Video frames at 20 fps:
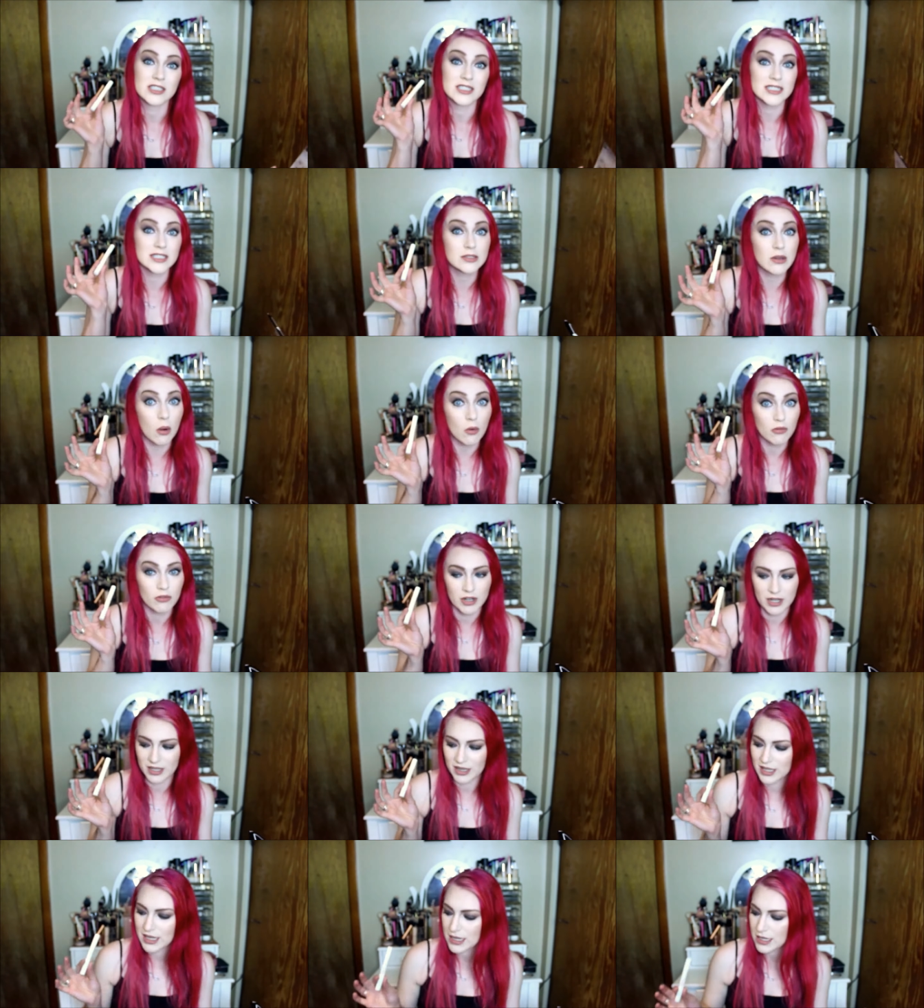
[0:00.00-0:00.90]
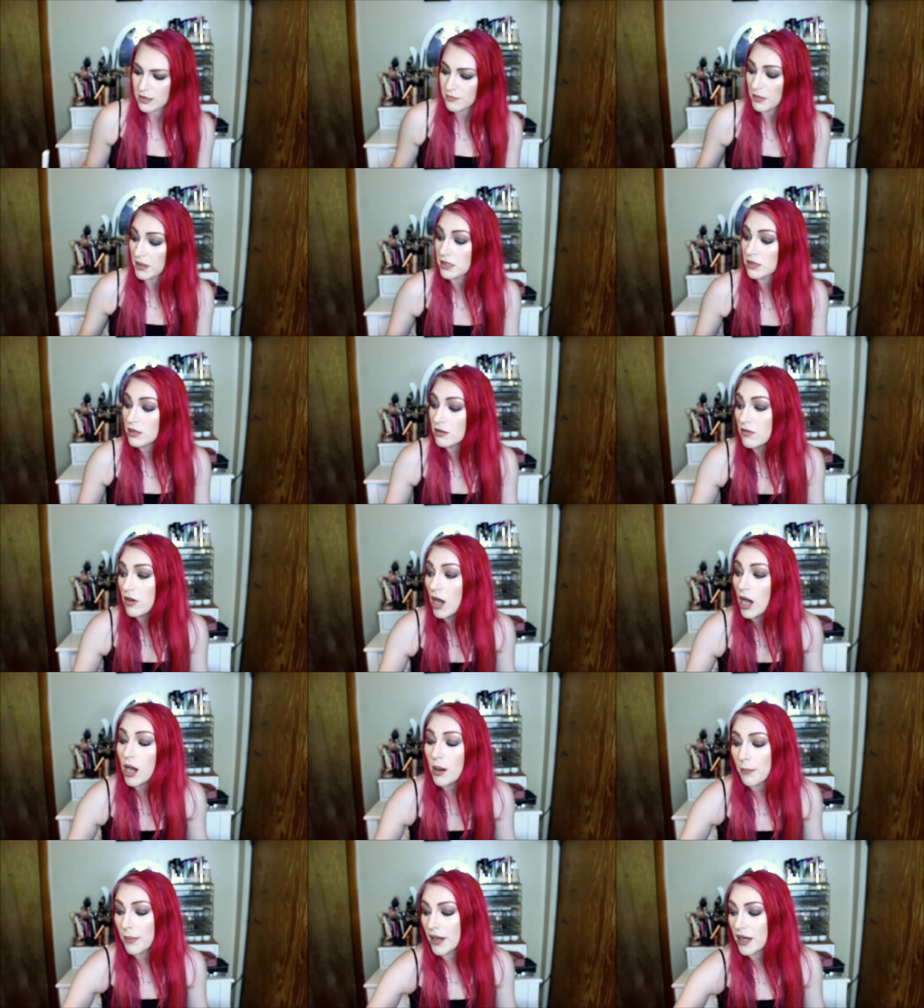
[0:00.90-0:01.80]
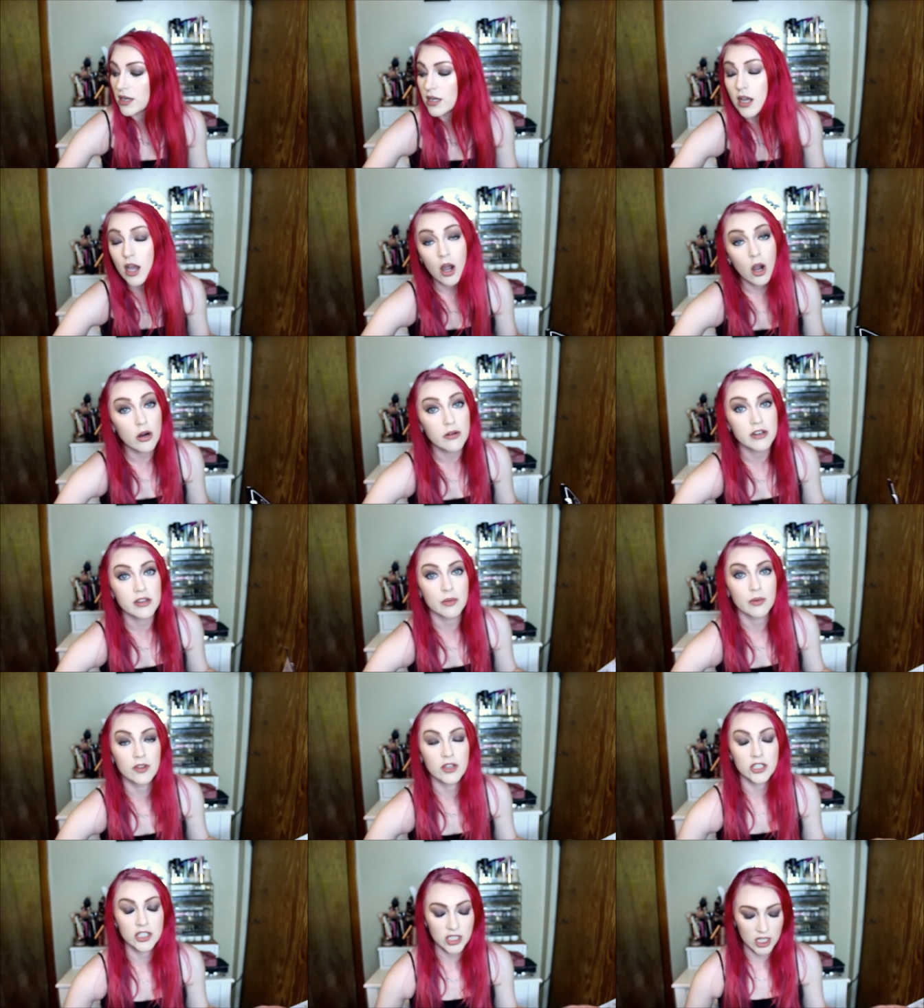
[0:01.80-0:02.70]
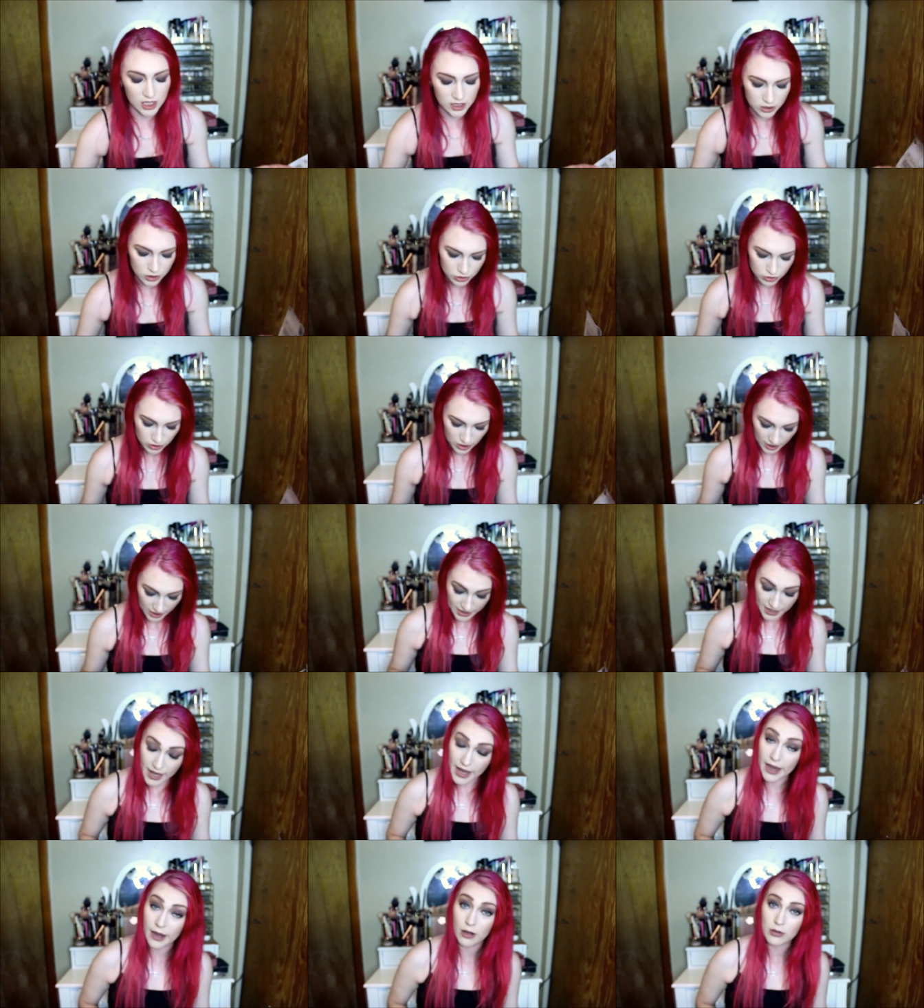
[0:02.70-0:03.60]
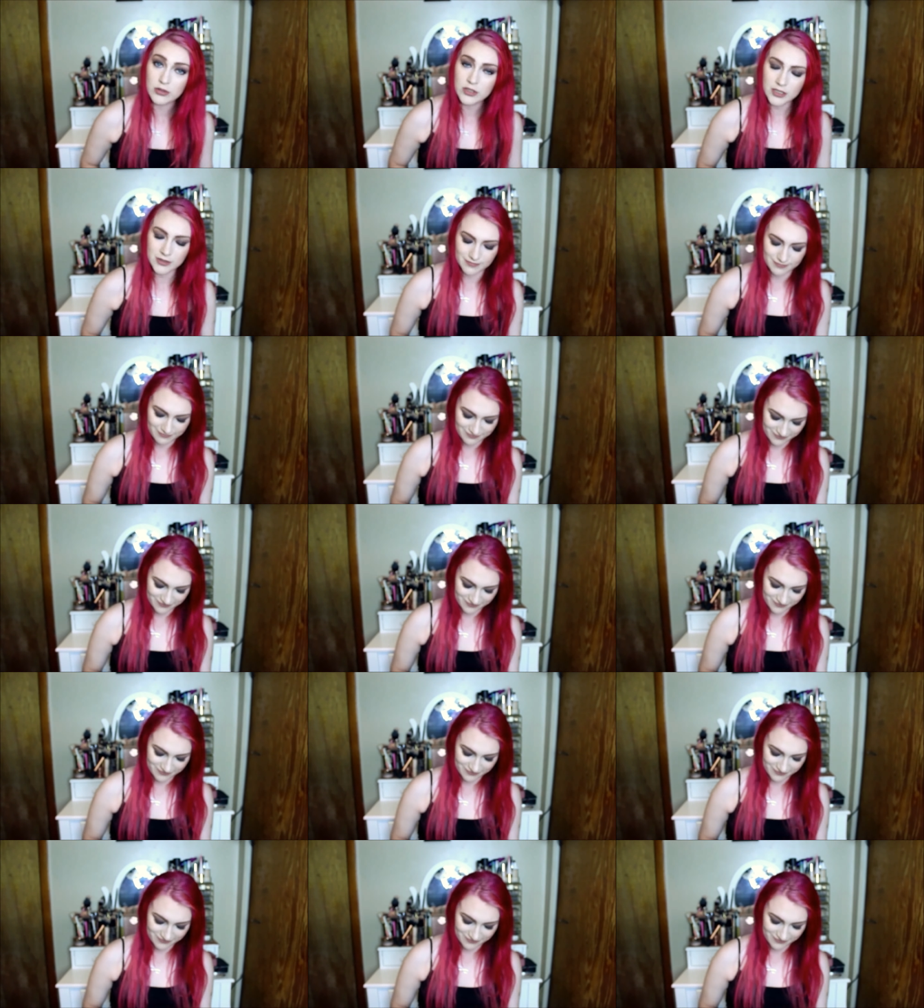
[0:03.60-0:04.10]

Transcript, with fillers: That's really expensive, but always worth a shot to try out.